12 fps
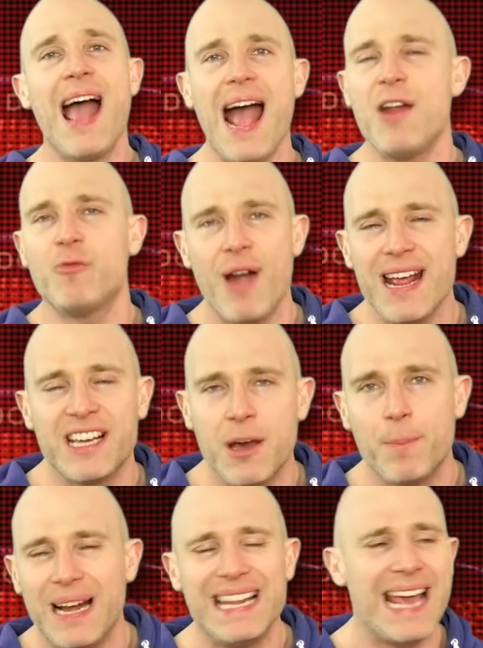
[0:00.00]
And Ren
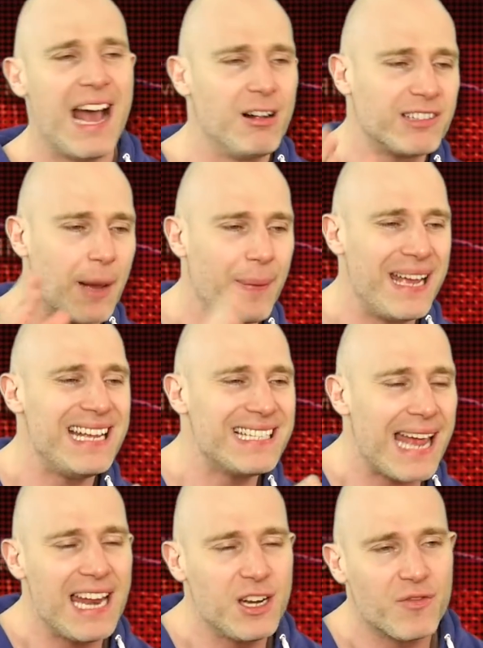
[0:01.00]
completely held up his
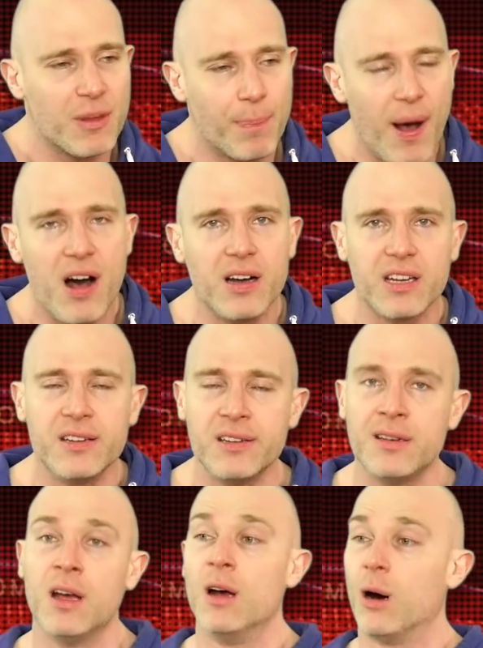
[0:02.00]
end of the
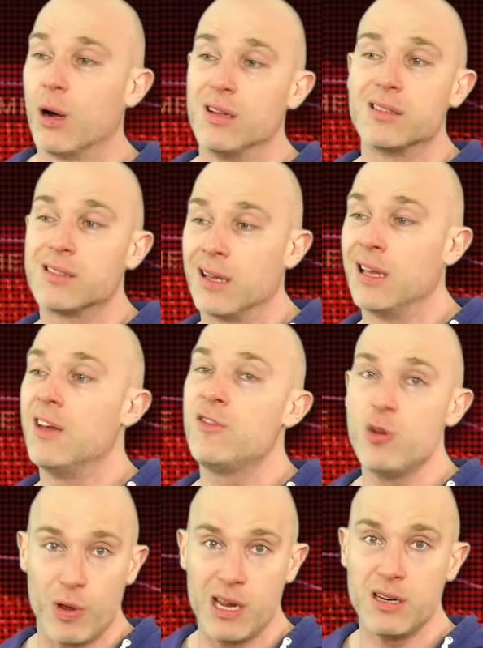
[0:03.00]
bargain. Honestly, if
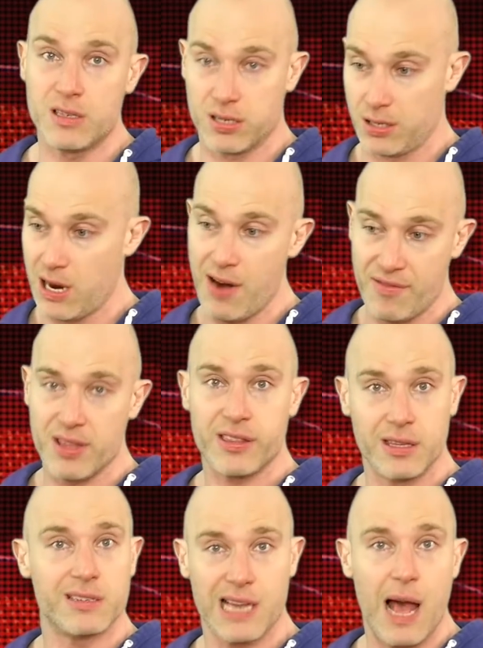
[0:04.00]
you enter
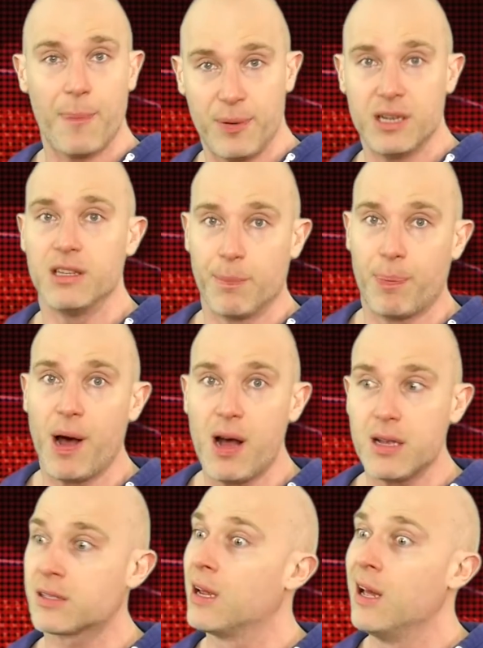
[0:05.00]
everything that's happened in the
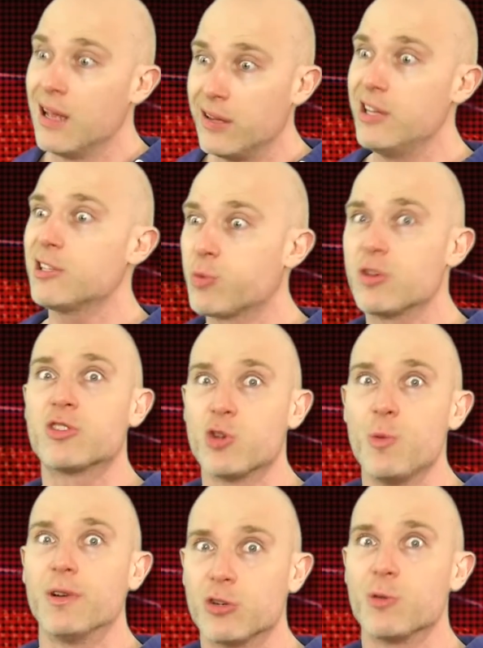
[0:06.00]
past, this was
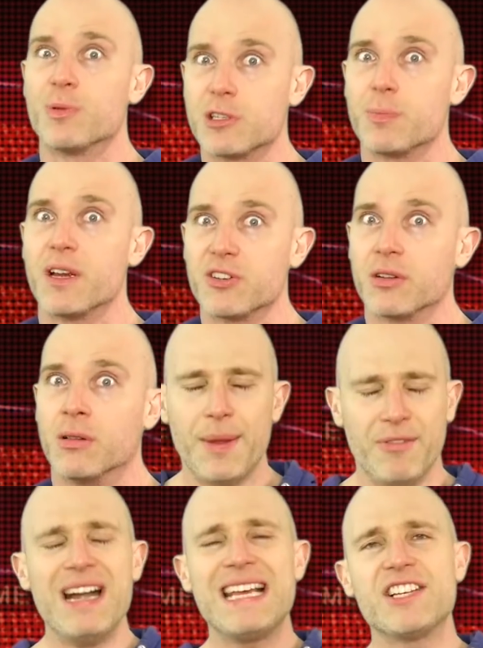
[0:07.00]
super duper special. I mean,
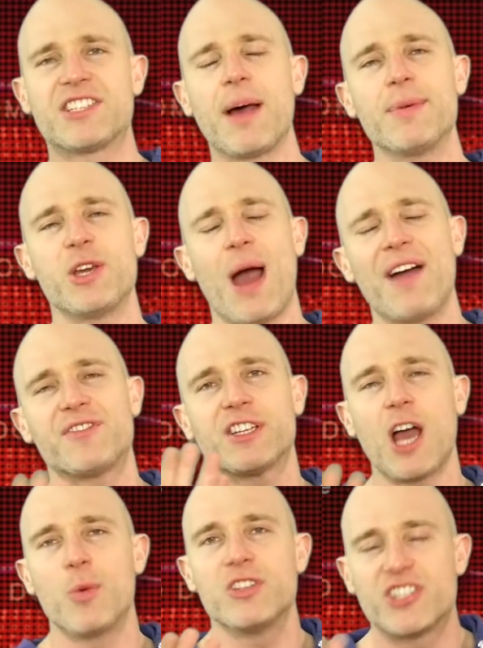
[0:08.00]
it really is something you have to
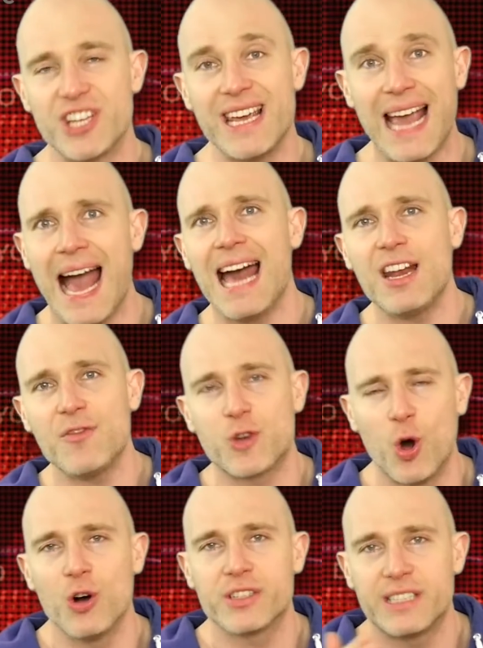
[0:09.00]
go and see. And of
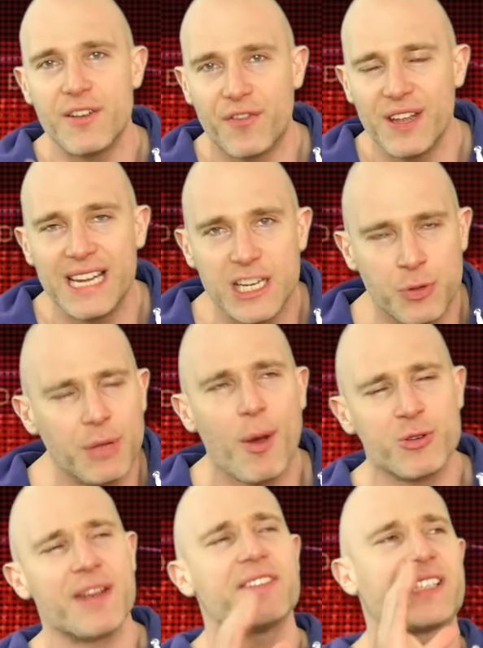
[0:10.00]
course it finished with the
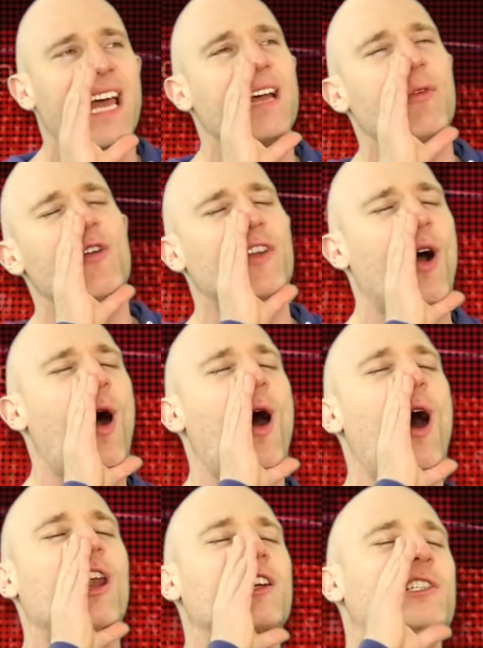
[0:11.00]
most devastating move in
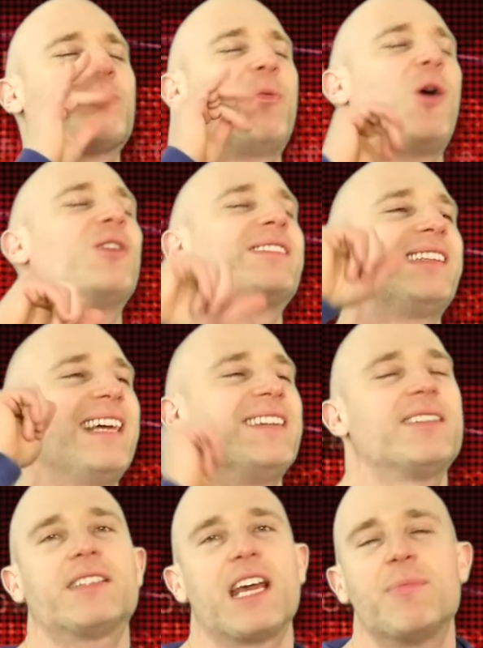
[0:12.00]
all of sports
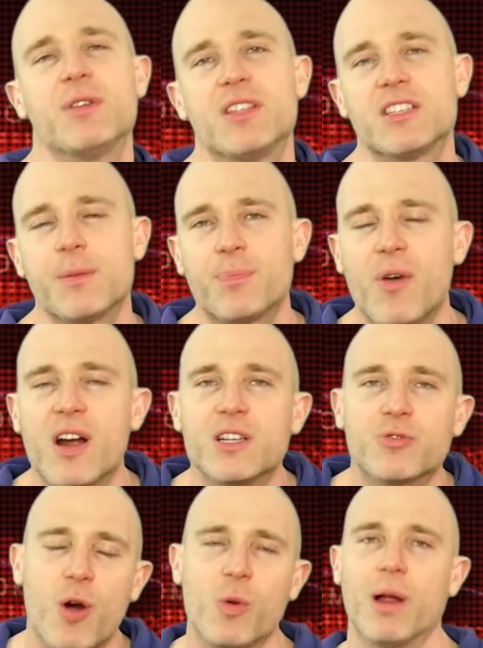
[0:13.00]
entertainment, the surprise
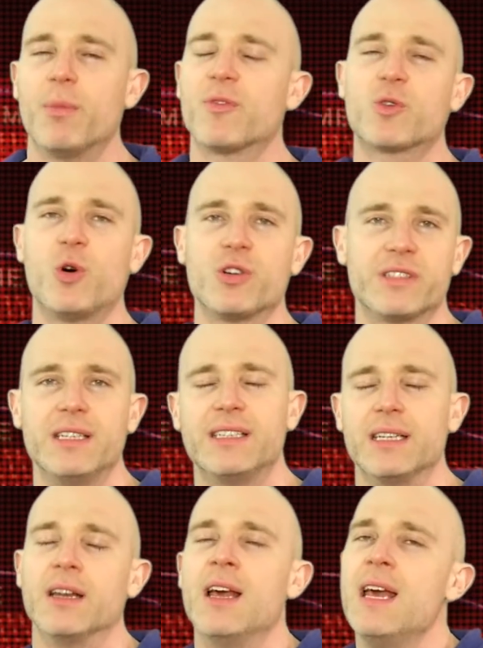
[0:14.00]
roll-up. Of course it
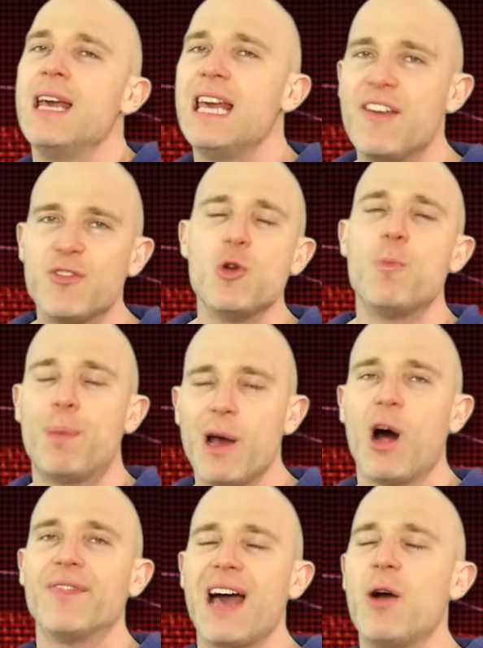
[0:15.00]
didn't. If you bit
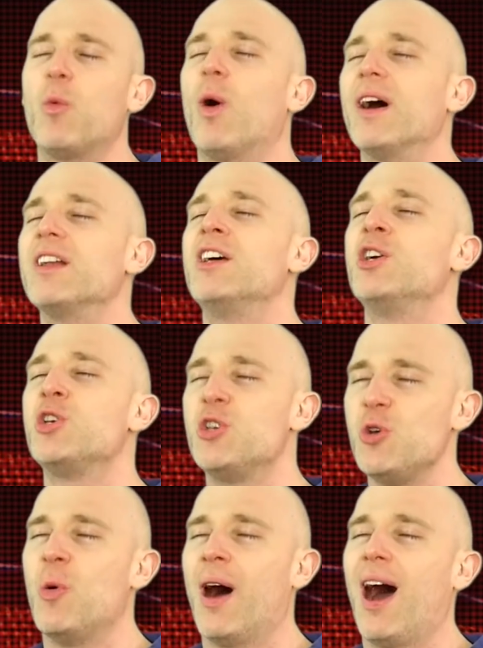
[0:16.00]
on that one,
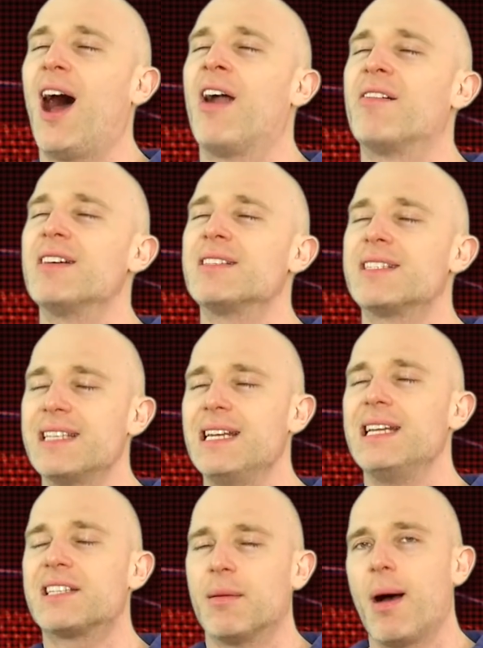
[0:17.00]
you are a
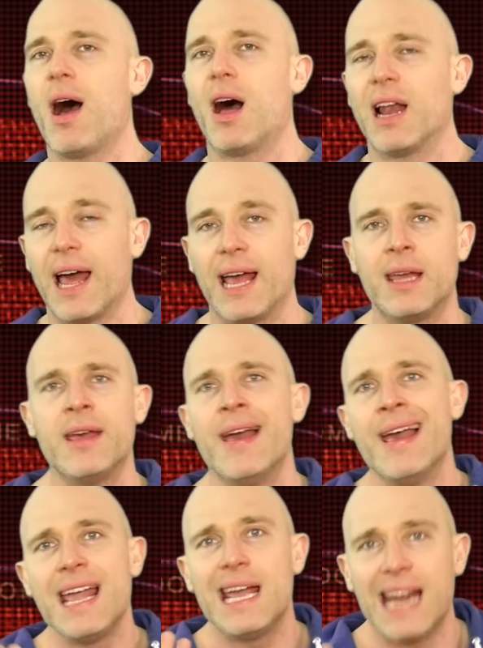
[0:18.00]
silly tamale.
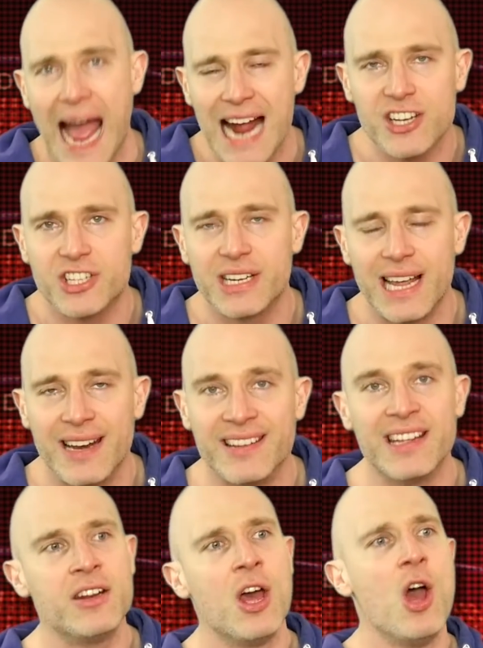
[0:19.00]
It actually
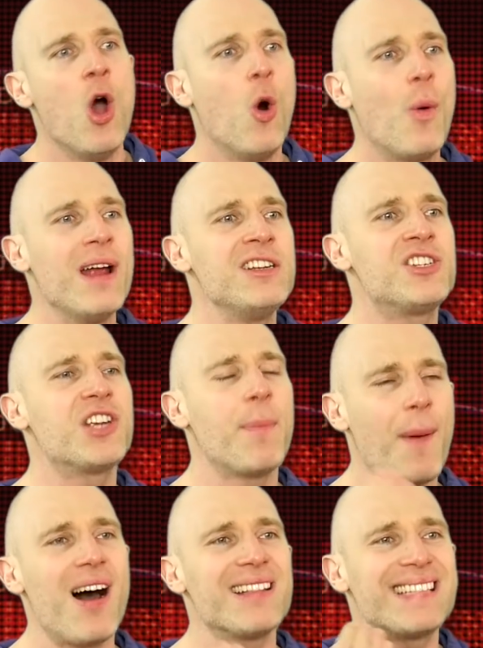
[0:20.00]
ended when
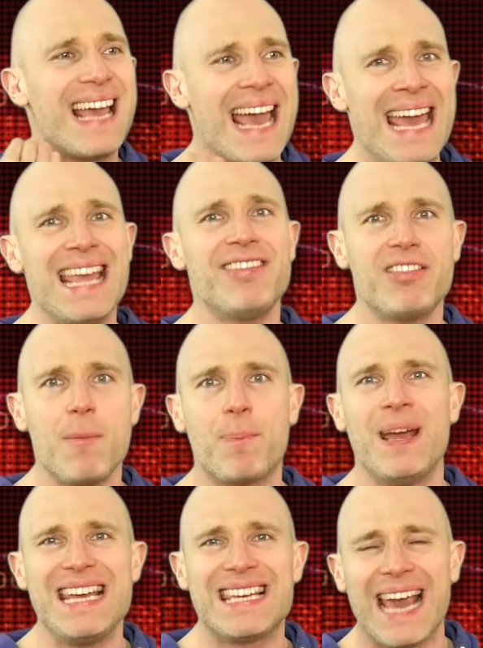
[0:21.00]
Shibata hit the
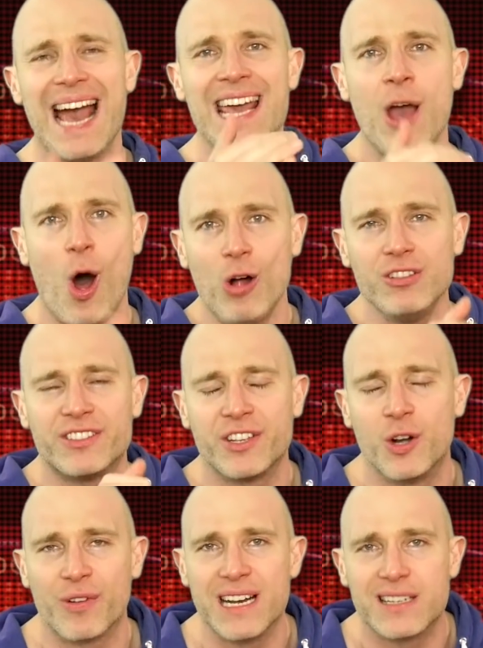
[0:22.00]
PK onto
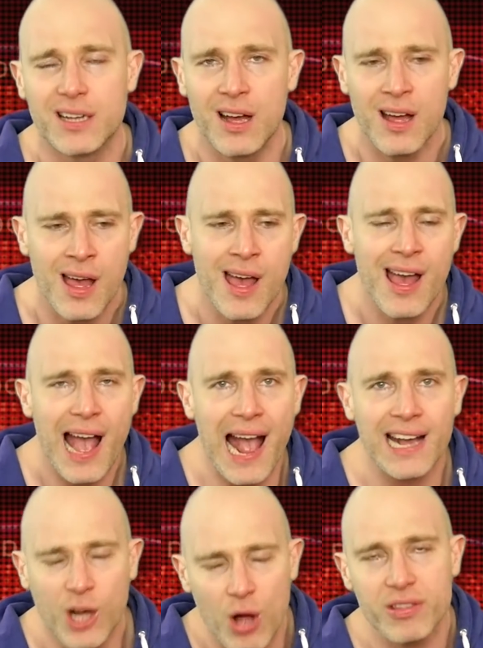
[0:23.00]
Narita
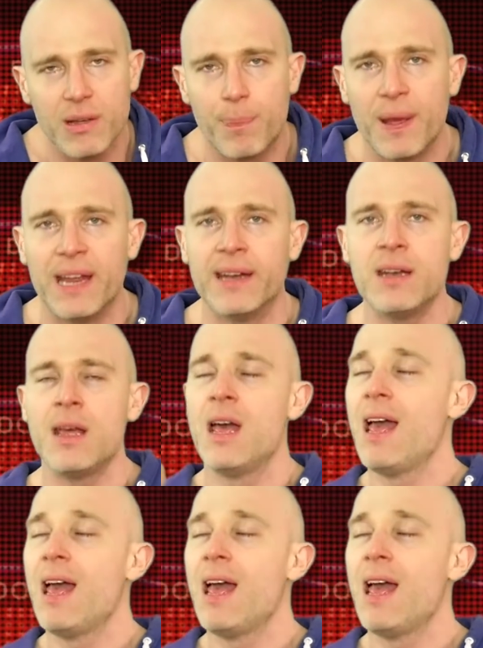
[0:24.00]
and got the pin.